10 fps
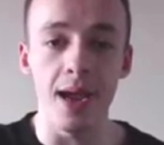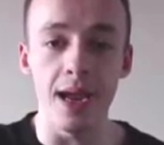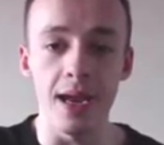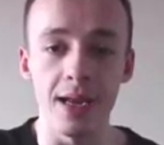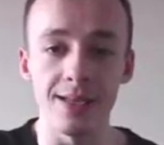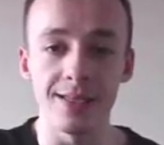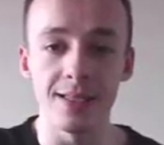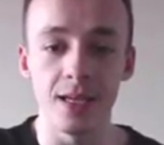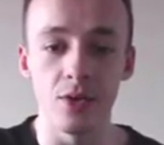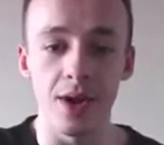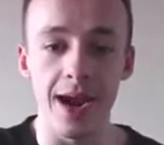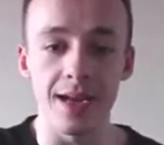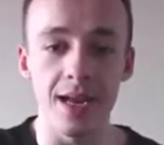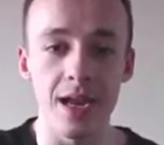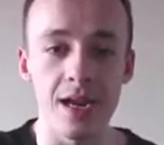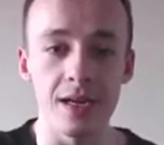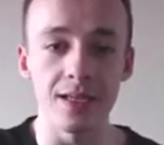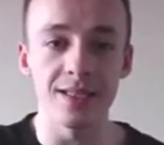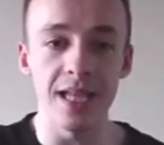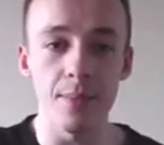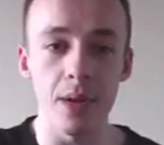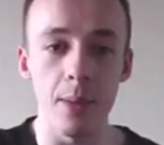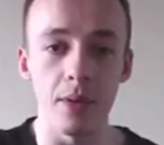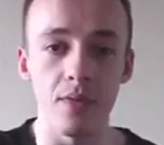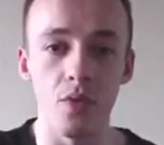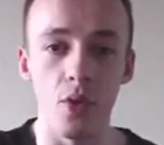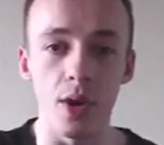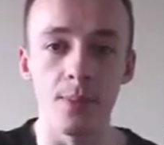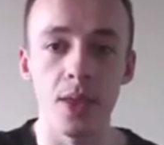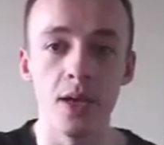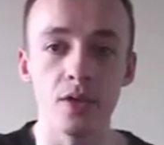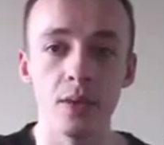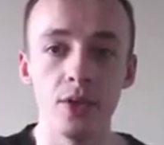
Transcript: is right here, step number 4. So let